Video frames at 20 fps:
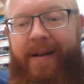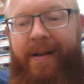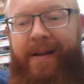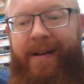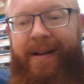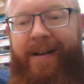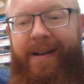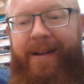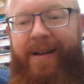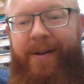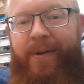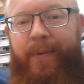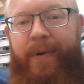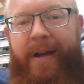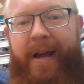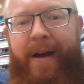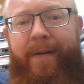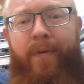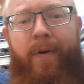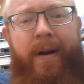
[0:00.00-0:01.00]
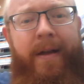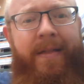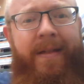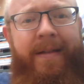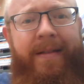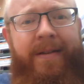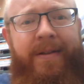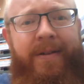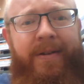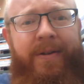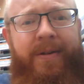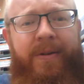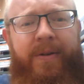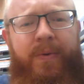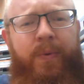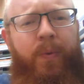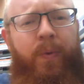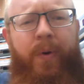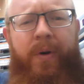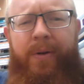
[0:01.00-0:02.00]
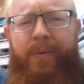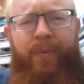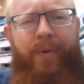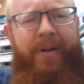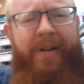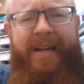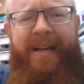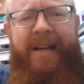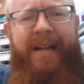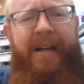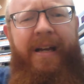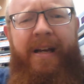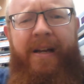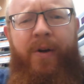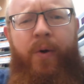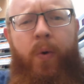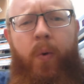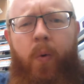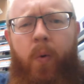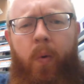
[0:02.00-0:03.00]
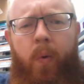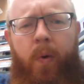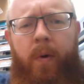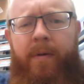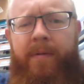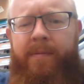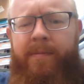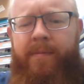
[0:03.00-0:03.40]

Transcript: And we have what I think this is really cool